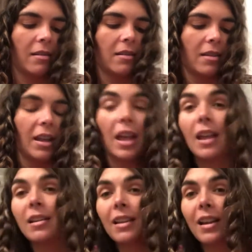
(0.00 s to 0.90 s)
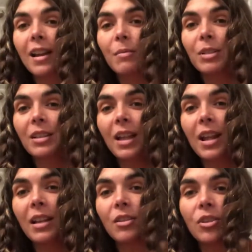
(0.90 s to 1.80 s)
Again, I'm just glad
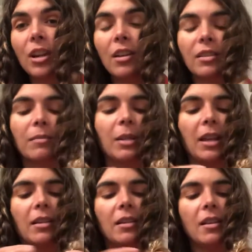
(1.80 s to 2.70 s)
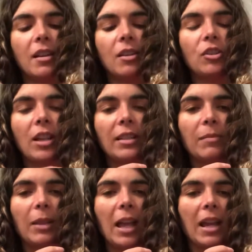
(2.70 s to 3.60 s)
I can share some, shed
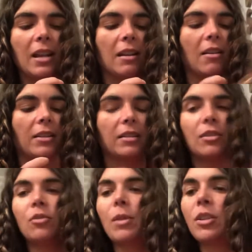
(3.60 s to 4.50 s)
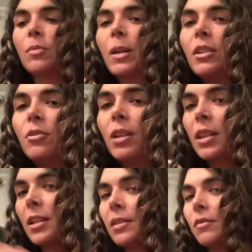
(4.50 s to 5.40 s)
some light on the situation by doing
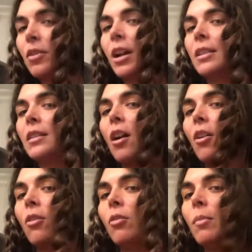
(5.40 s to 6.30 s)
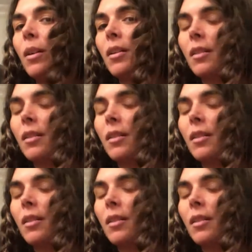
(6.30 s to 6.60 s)
this for you guys at home.